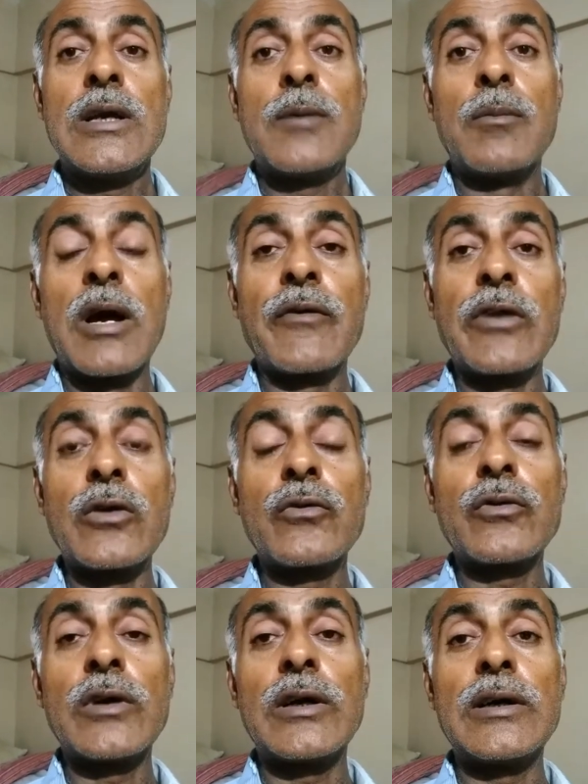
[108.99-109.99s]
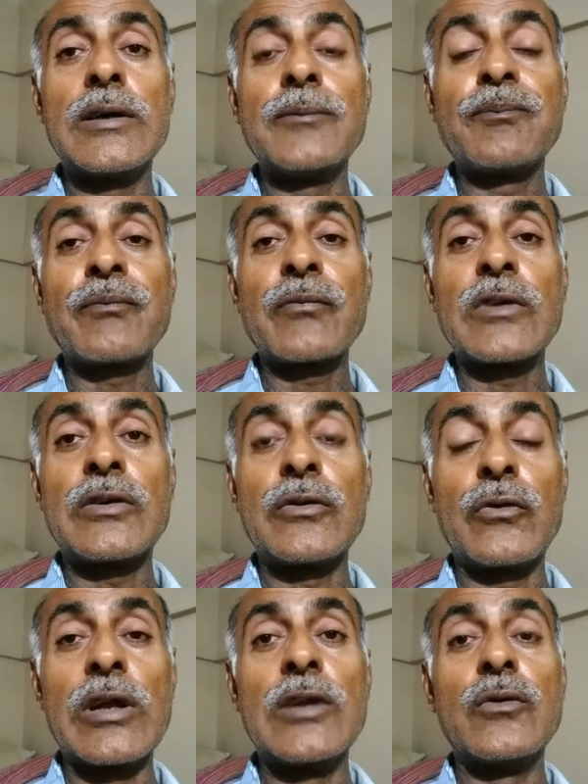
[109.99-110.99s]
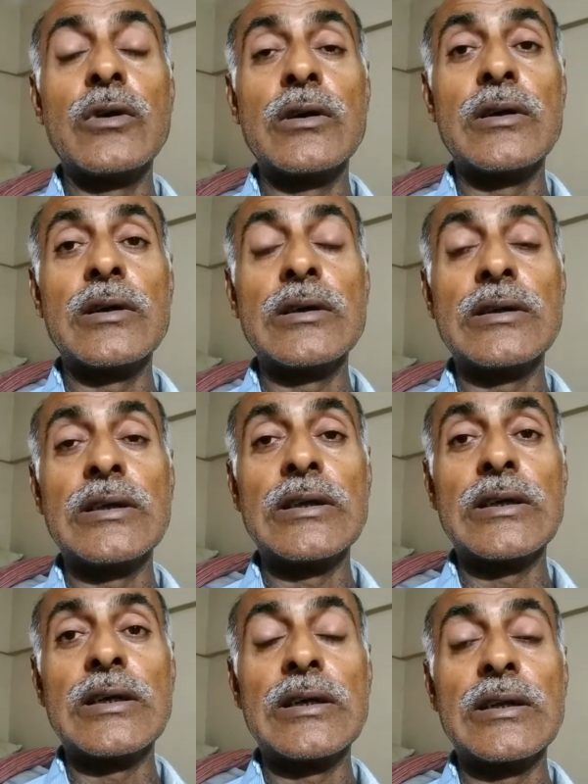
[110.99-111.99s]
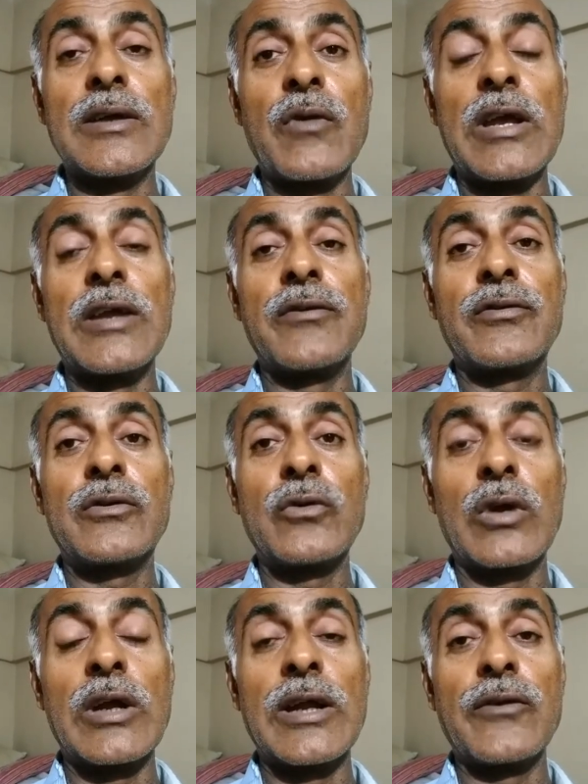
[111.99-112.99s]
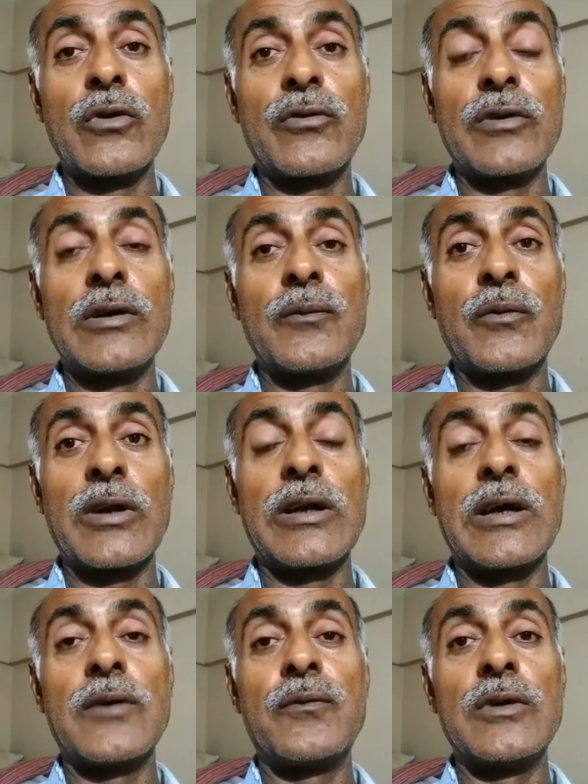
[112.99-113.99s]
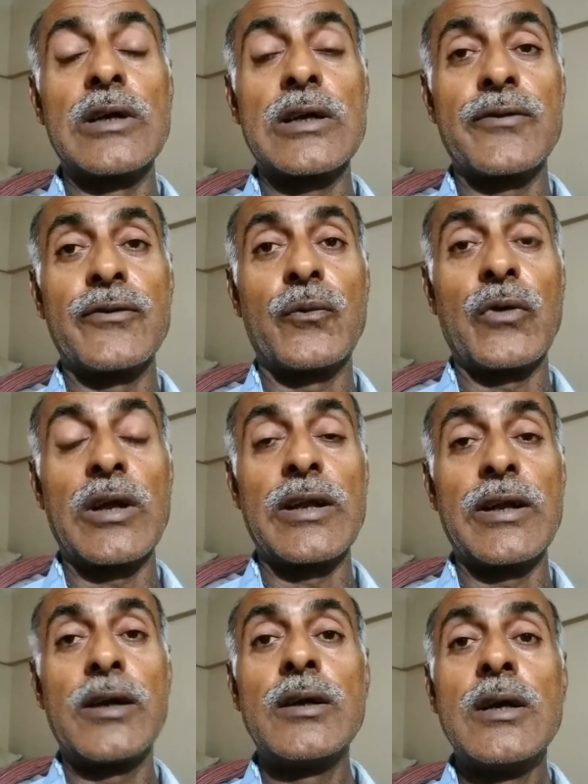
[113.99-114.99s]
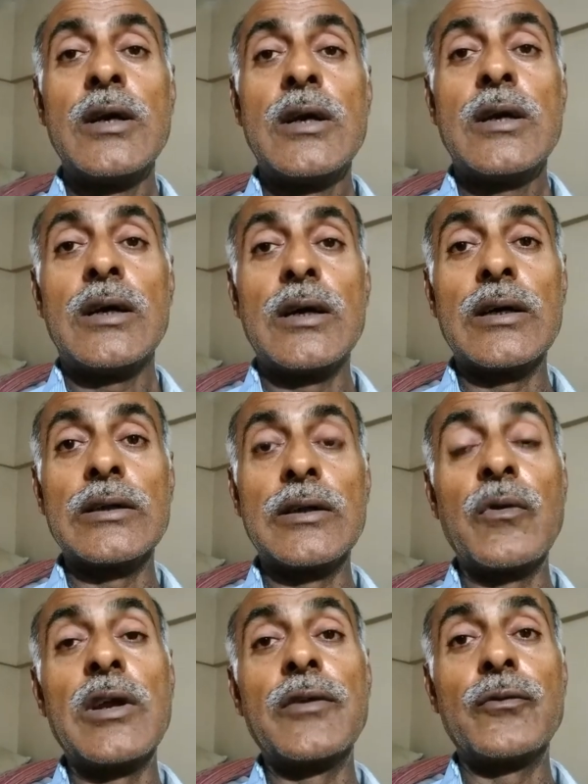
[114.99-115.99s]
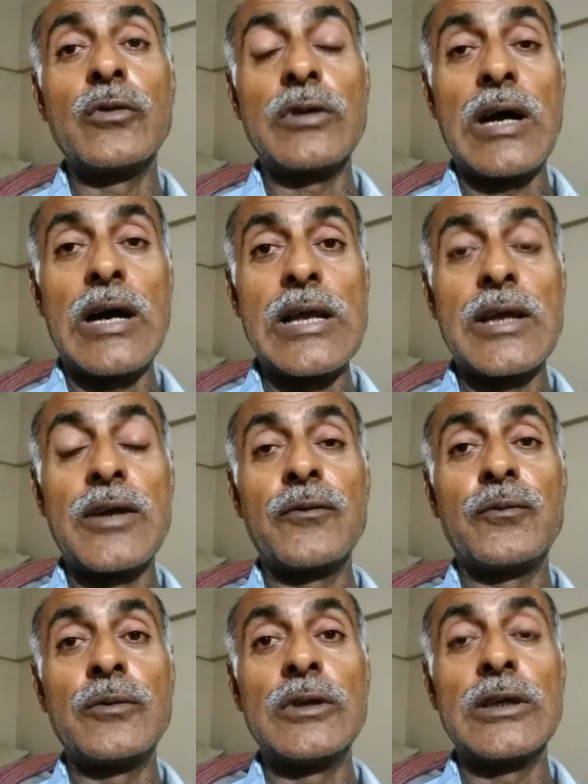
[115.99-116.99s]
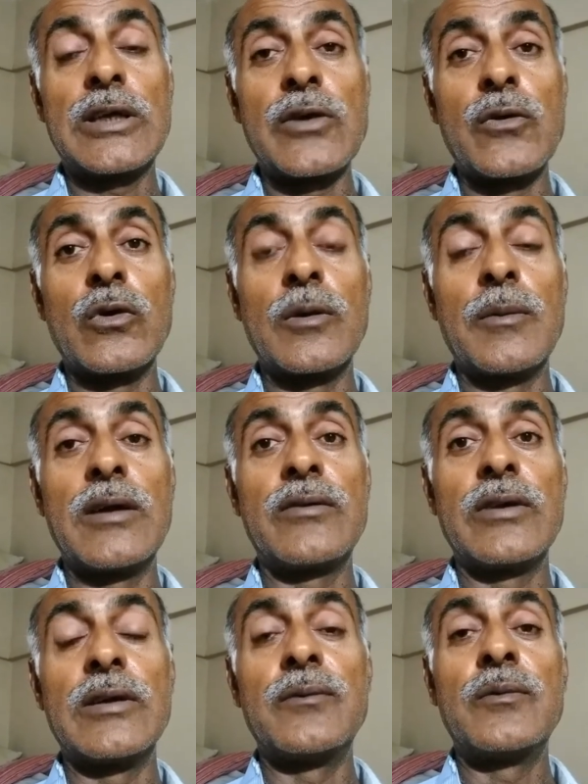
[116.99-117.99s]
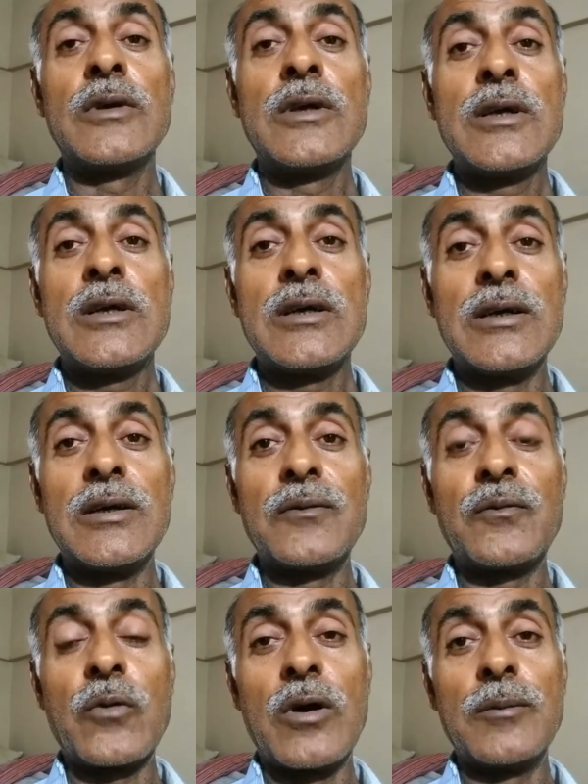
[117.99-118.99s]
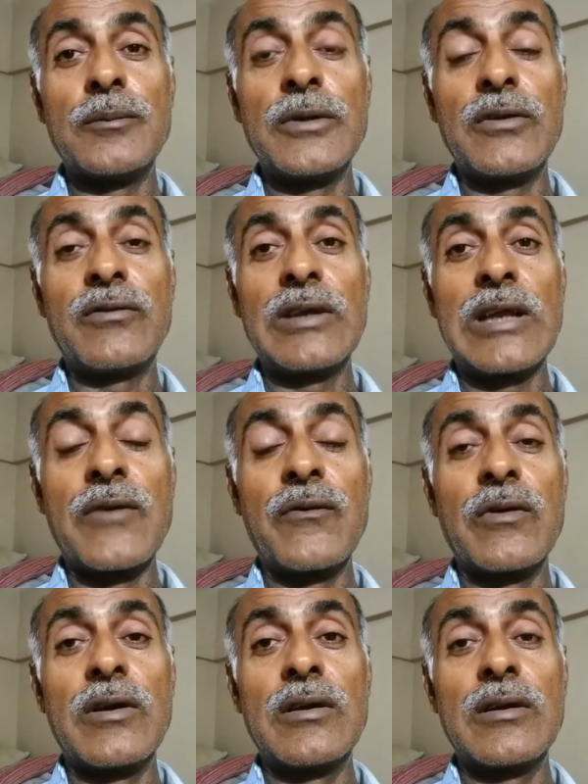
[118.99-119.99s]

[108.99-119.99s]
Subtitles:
My videos are to tell you the ways to get yourself rid of schizophrenia, the ways which I have cured myself from this evil,